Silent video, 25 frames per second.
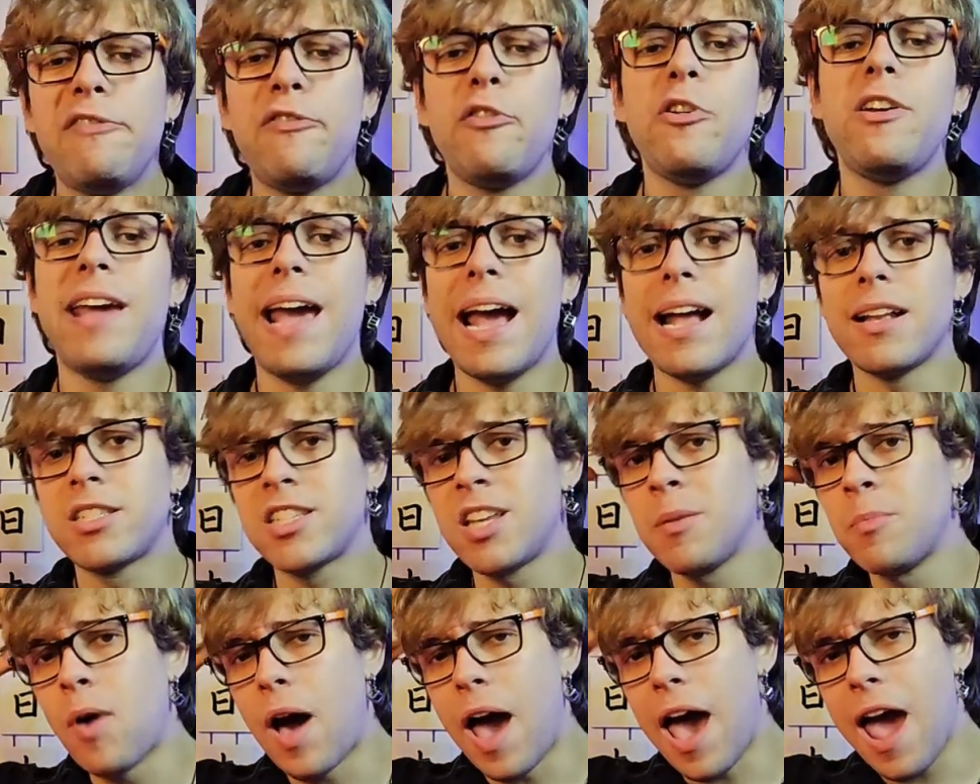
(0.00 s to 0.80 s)
if we add
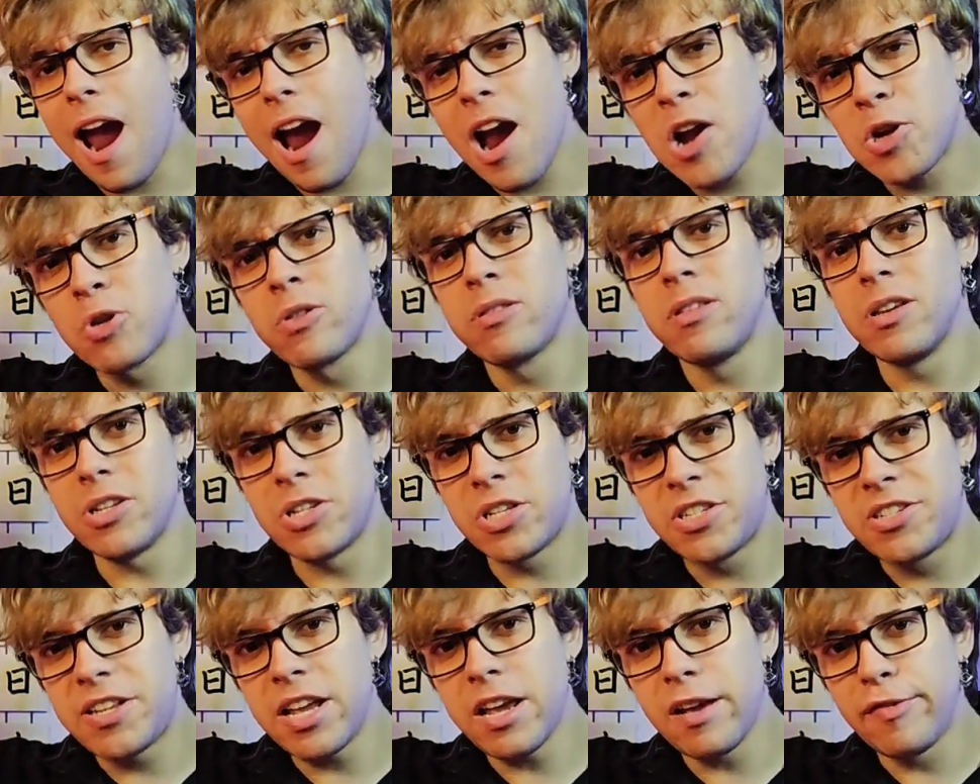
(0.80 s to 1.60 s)
some hair to the
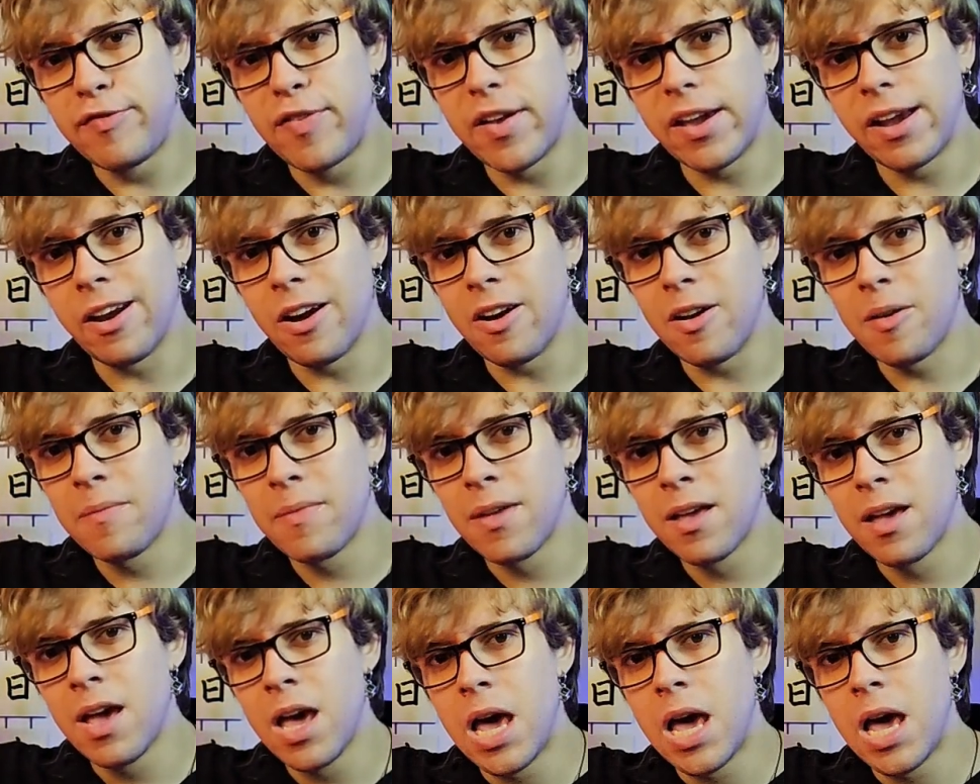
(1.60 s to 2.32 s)
stick figure?